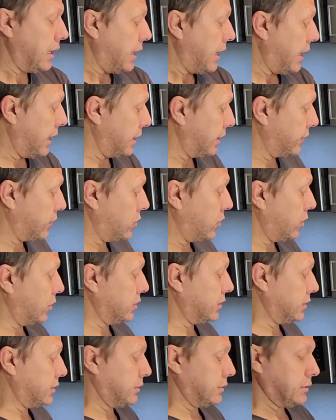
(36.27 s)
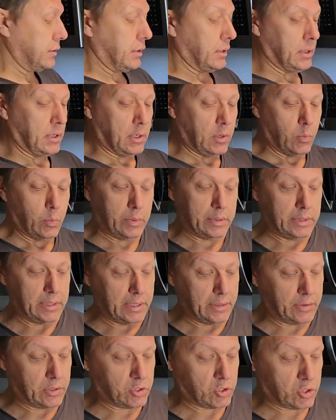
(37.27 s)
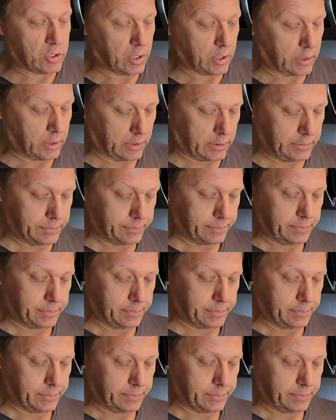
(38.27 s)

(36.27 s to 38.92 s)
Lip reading: and of course we'll need the chocolate,